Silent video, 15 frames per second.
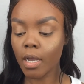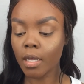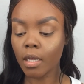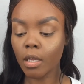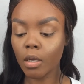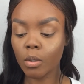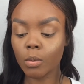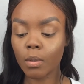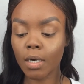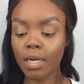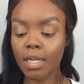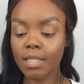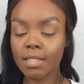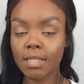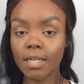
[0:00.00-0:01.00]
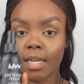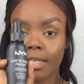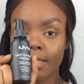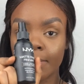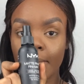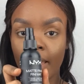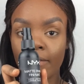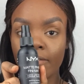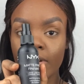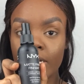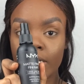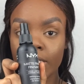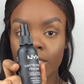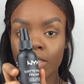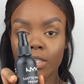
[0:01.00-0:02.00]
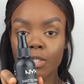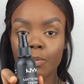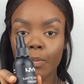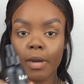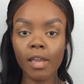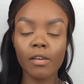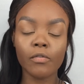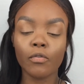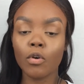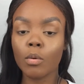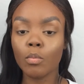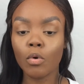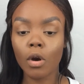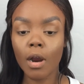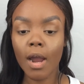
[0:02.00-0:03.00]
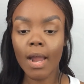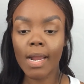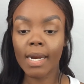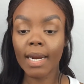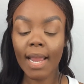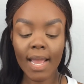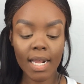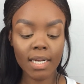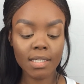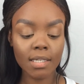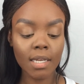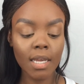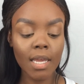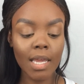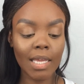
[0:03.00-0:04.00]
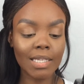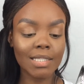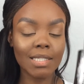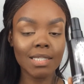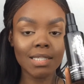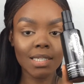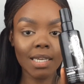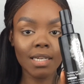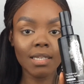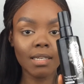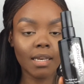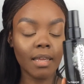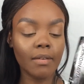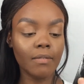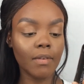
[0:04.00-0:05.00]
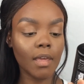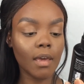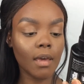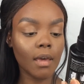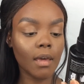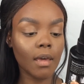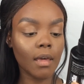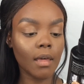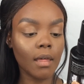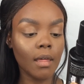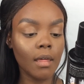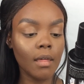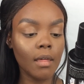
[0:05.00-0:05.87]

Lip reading: a good one is the NYX Matte Finishing Spray, and for a more higher end is the Scandinavia